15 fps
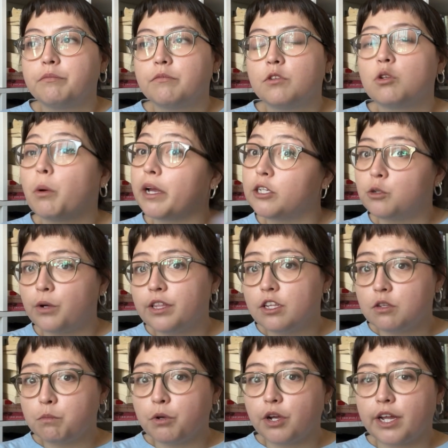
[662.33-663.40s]
So I enjoyed
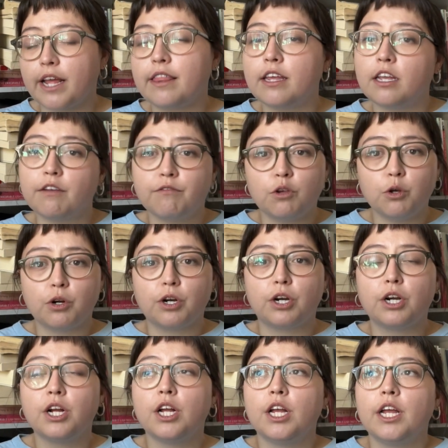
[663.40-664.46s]
this book, and I think if
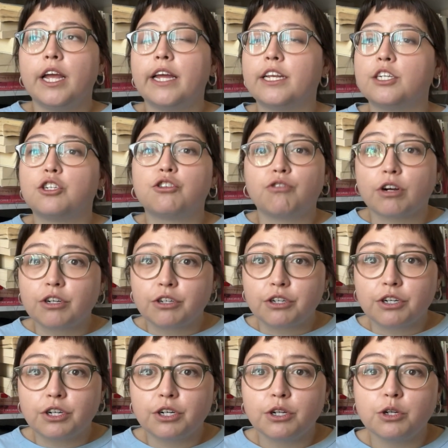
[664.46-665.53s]
you're an
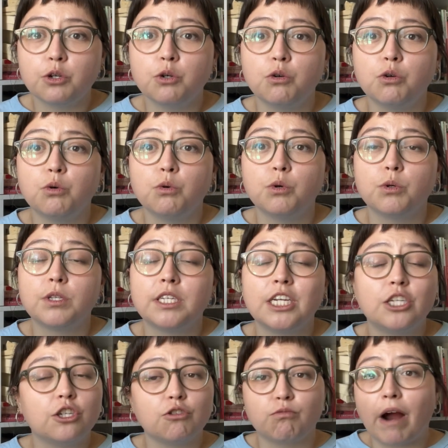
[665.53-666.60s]
instructor who
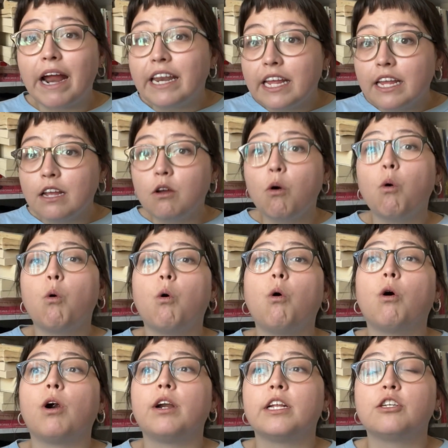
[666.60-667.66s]
teaches writing
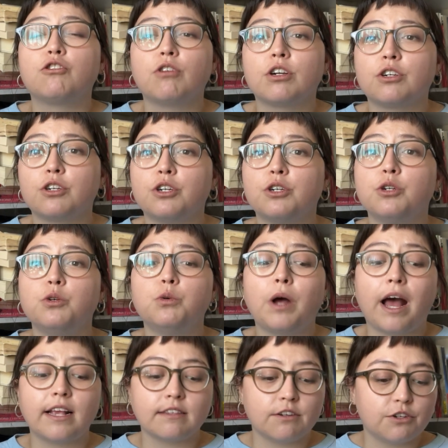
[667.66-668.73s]
or an instructor who
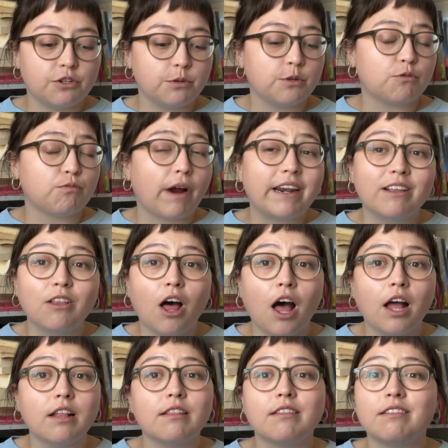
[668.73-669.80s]
has their students write a
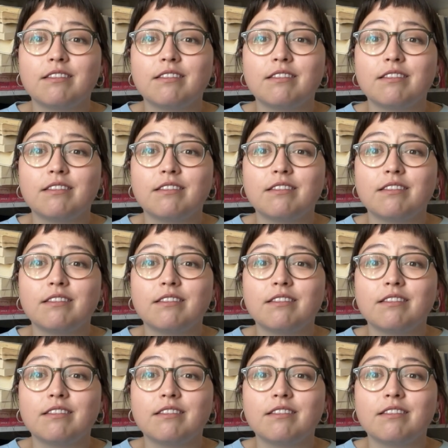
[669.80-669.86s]
lot,